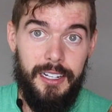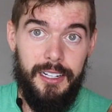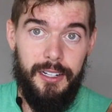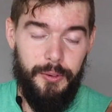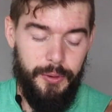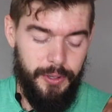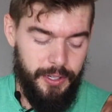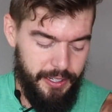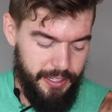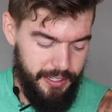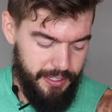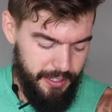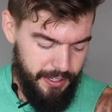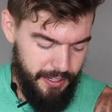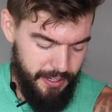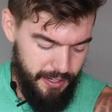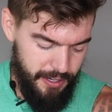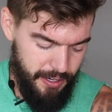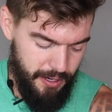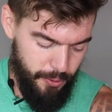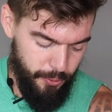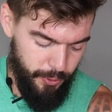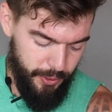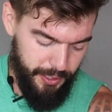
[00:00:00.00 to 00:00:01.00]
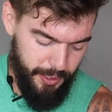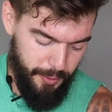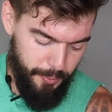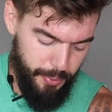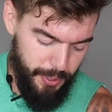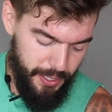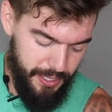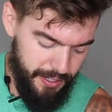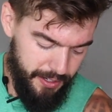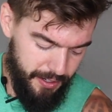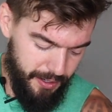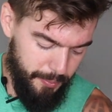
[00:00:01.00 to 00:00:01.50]
When I
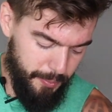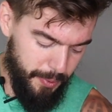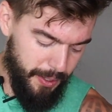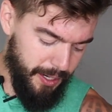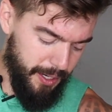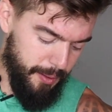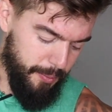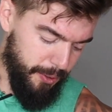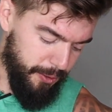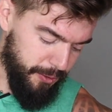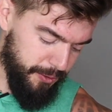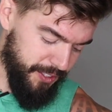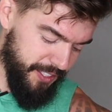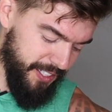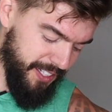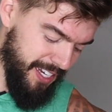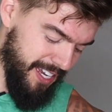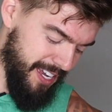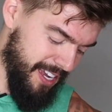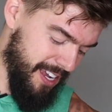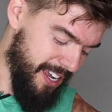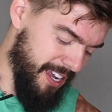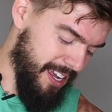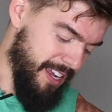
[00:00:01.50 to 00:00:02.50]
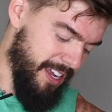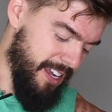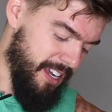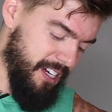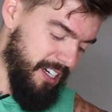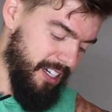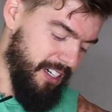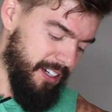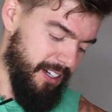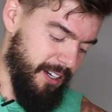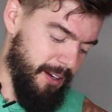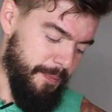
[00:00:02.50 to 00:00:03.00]
competed in bodybuilding,
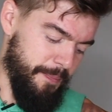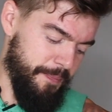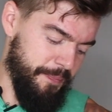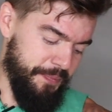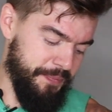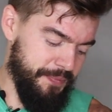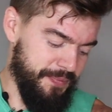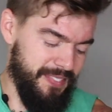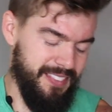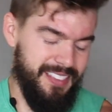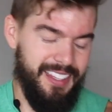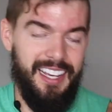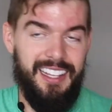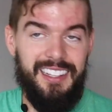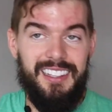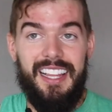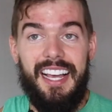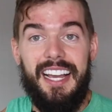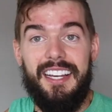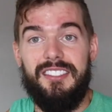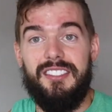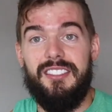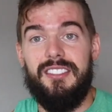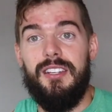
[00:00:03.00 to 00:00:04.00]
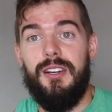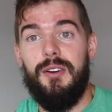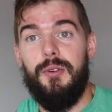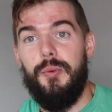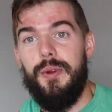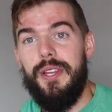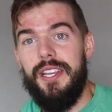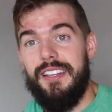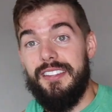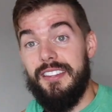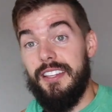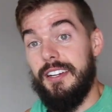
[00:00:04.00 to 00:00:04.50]
that last
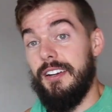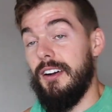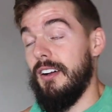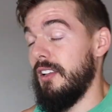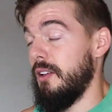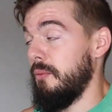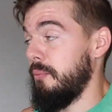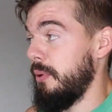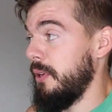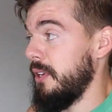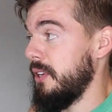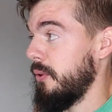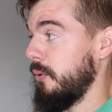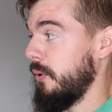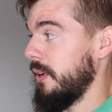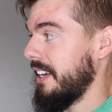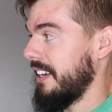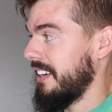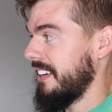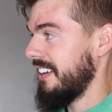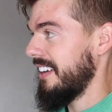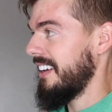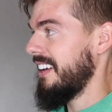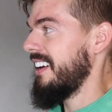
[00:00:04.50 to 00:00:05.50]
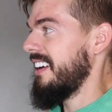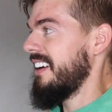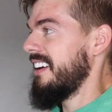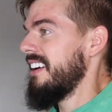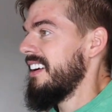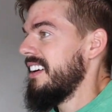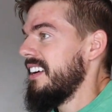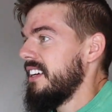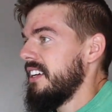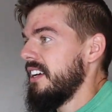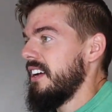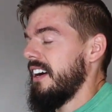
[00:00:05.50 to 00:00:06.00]
week, they call it peak week,
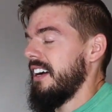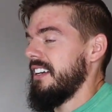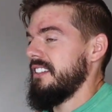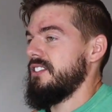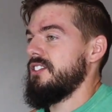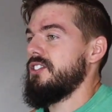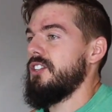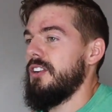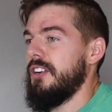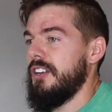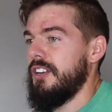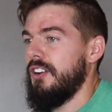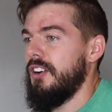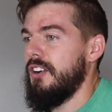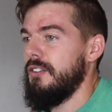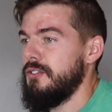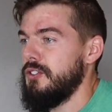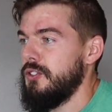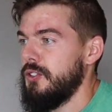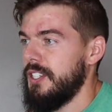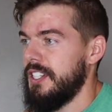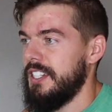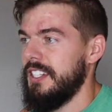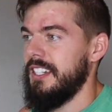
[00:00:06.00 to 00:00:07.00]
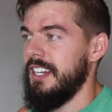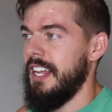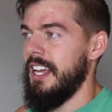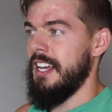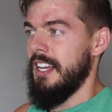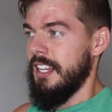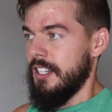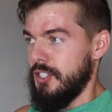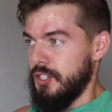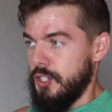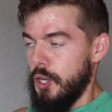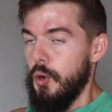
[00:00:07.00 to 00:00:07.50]
I started off drinking
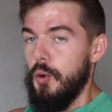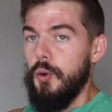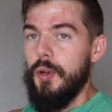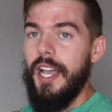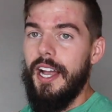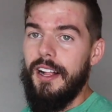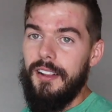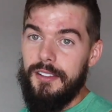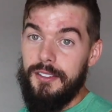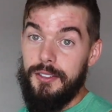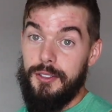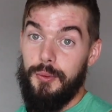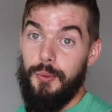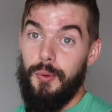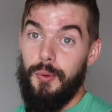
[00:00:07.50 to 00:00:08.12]
2 gallons of